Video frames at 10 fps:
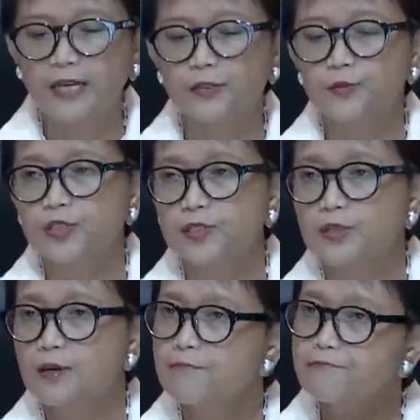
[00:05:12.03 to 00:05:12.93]

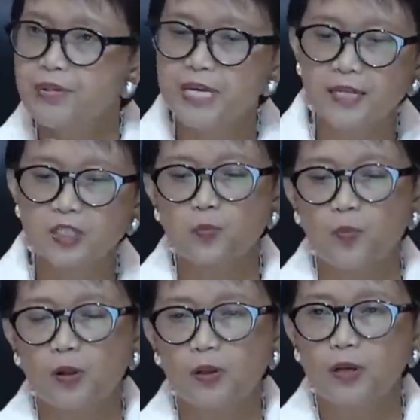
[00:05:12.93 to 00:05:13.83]
countries, big and
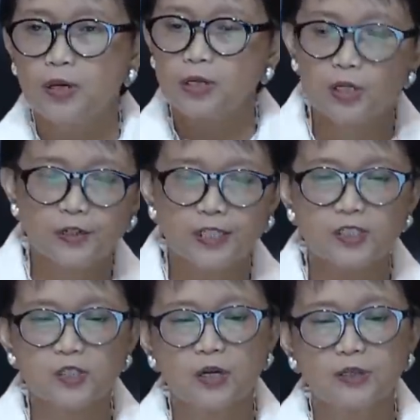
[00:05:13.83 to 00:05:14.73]
small, north
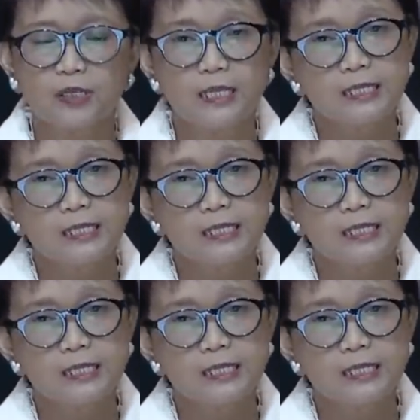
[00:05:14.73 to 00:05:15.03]
and south,